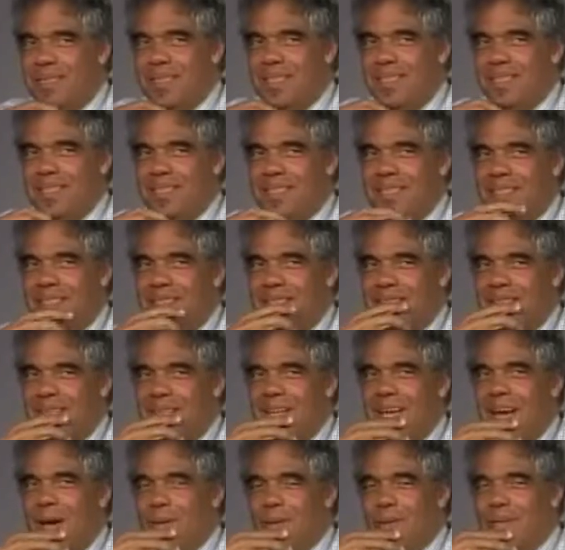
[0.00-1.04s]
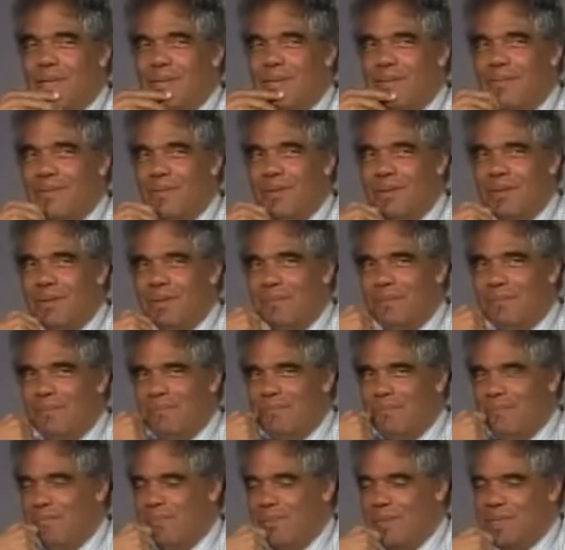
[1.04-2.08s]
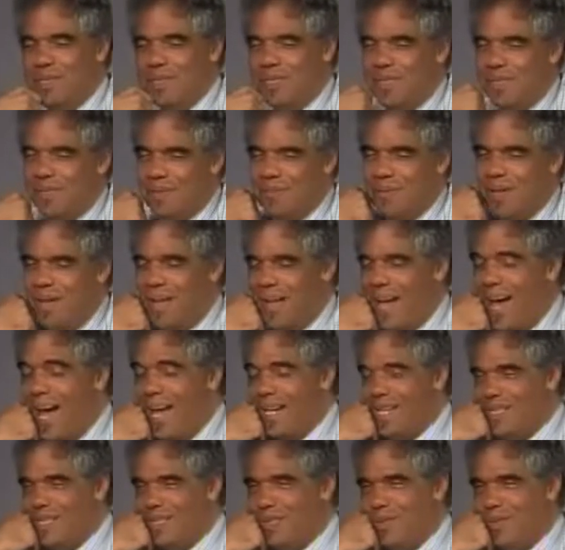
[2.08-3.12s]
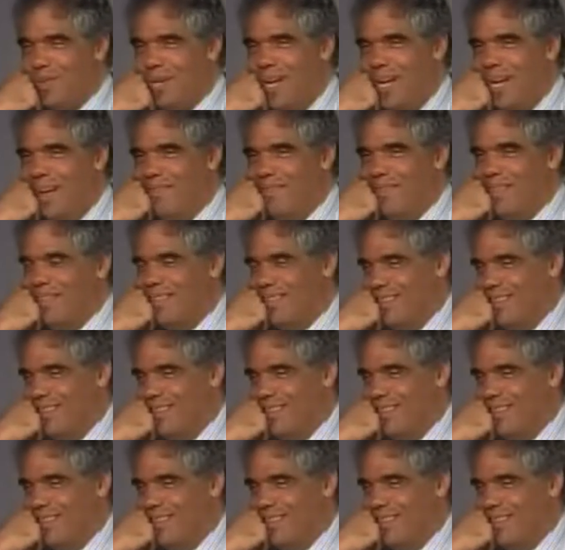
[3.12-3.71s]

is an outlet for artists who are having...